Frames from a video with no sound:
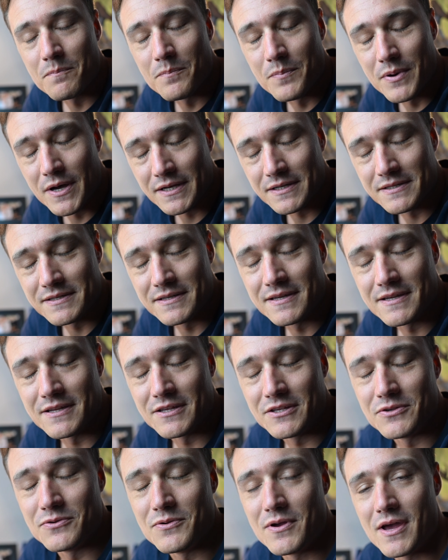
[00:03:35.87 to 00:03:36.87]
but
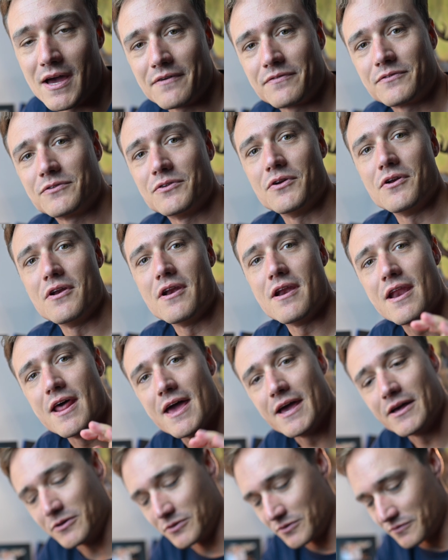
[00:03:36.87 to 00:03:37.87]
you have to
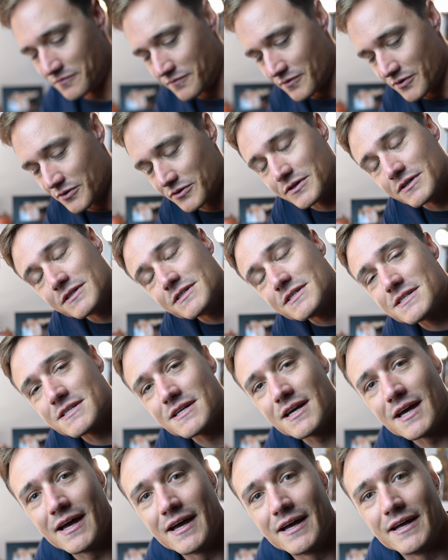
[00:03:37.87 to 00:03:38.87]
nail the focus
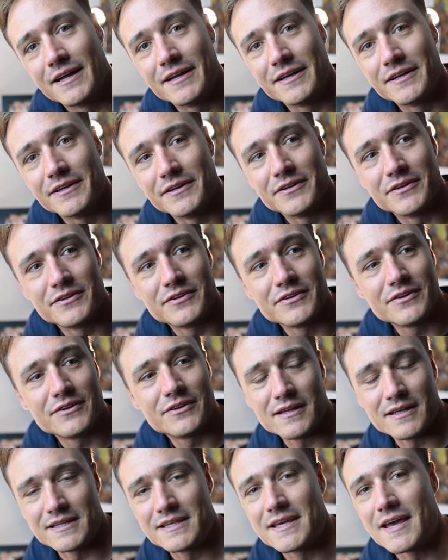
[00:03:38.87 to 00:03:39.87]
and
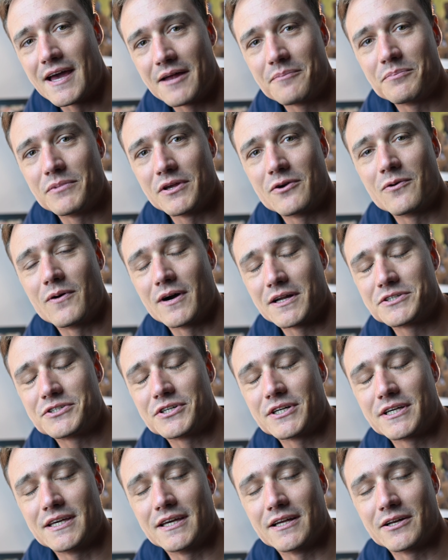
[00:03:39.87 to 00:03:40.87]
it can be quite
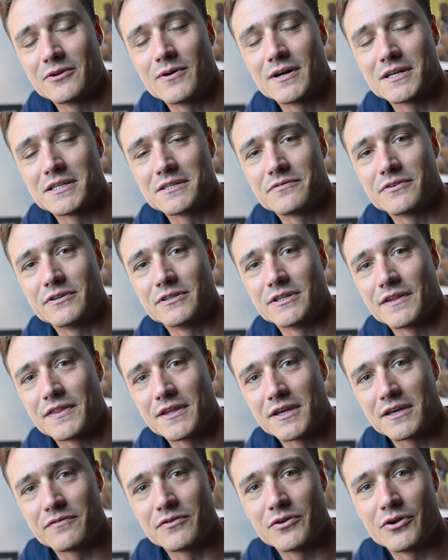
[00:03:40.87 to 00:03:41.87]
tricky and quite difficult. I
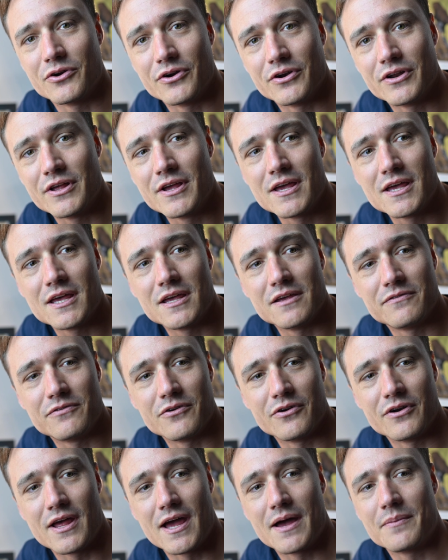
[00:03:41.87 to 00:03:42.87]
think if you're
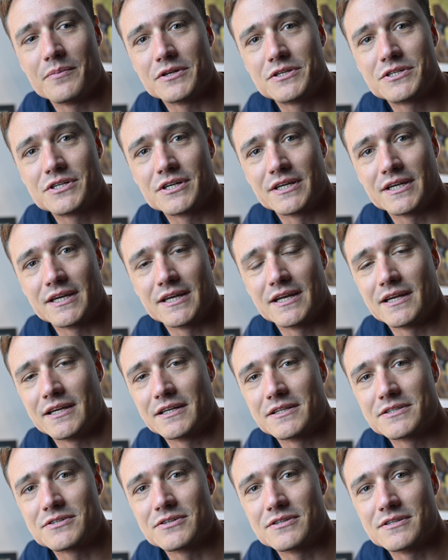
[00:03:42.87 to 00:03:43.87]
an amateur getting
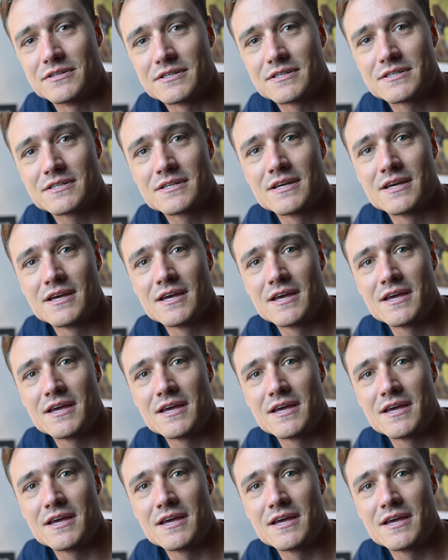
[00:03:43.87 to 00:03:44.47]
into this,